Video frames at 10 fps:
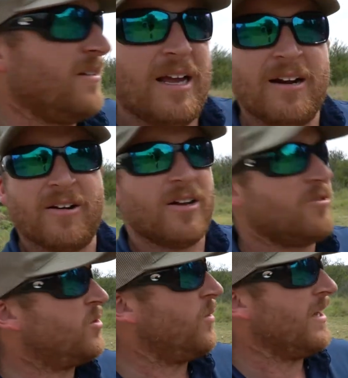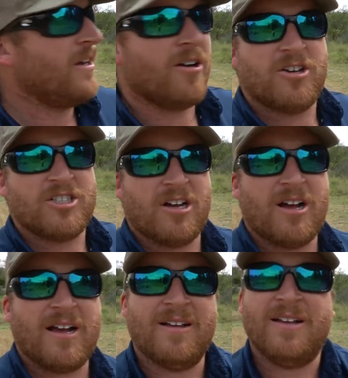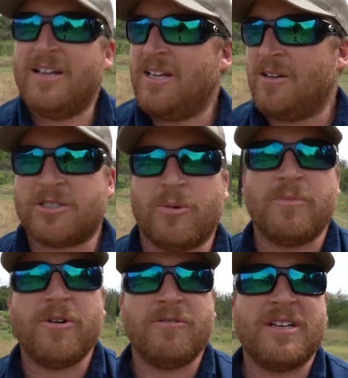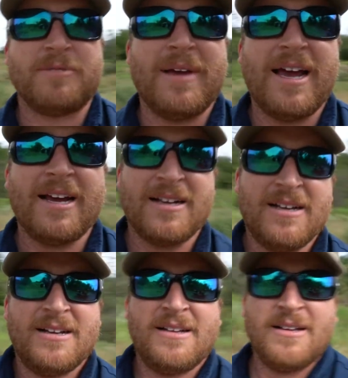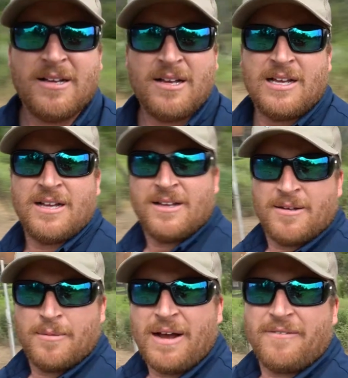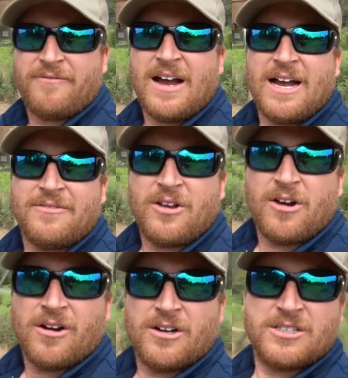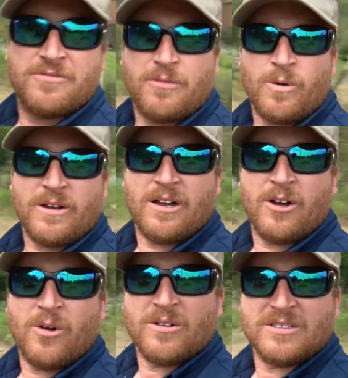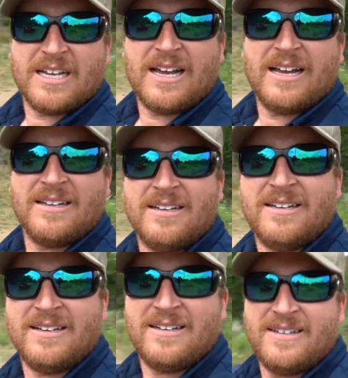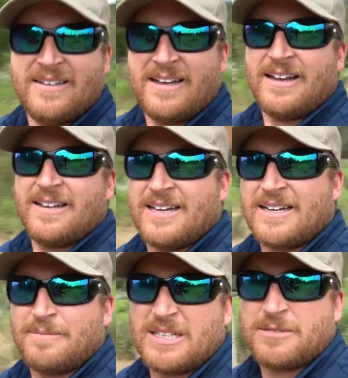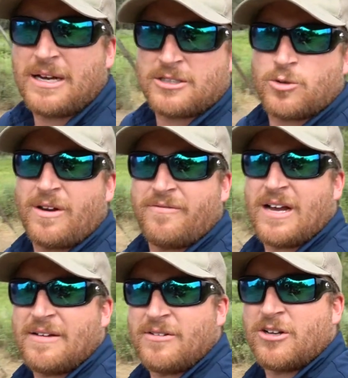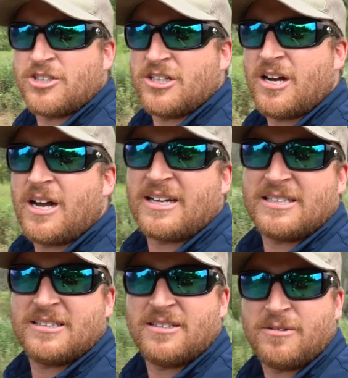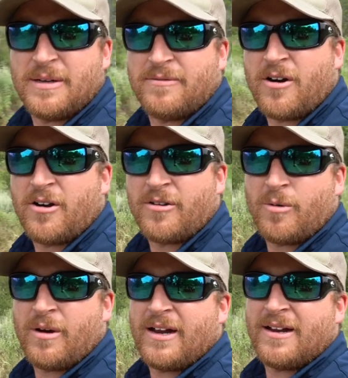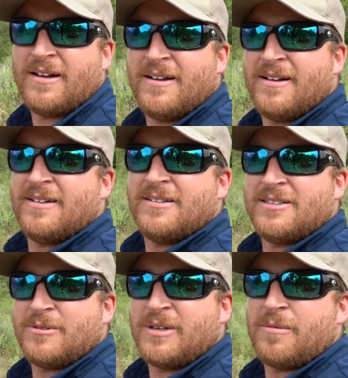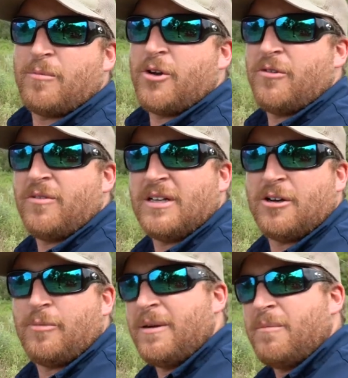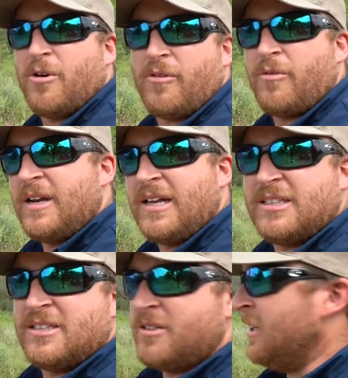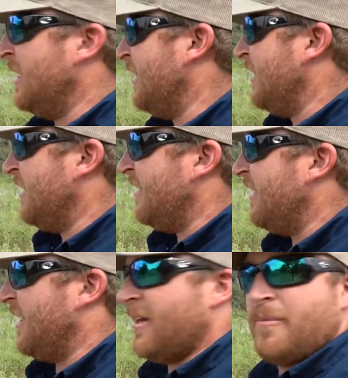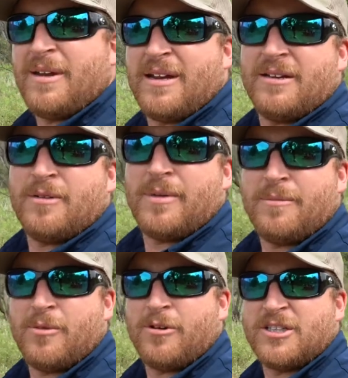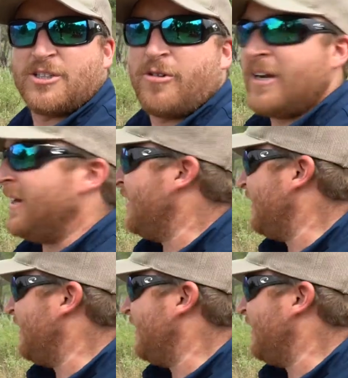I don't know, 20 yard shot so we moved this back about five yards from where the hole is at and that makes about 25 yard shot. It gets a little bit farther away so we can move a little bit more if we need to and be a little bit more discreet.